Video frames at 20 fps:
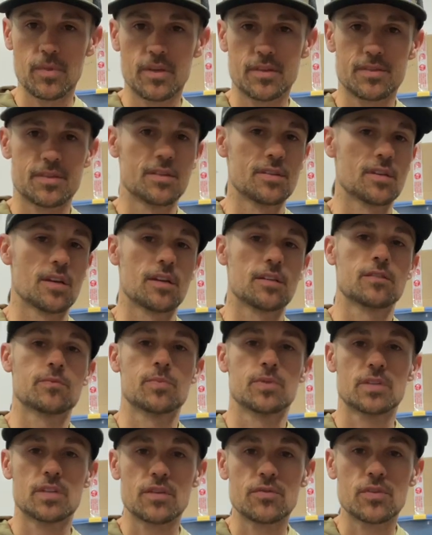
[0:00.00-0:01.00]
It's designed
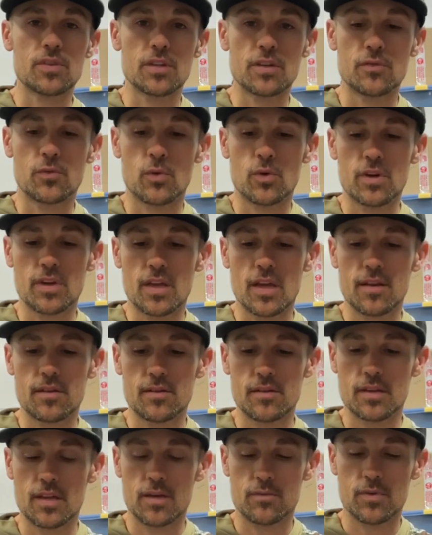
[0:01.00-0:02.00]
specifically for
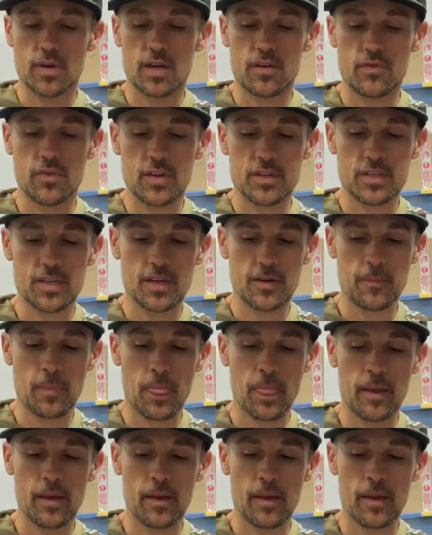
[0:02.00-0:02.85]
Ned Rig fishing.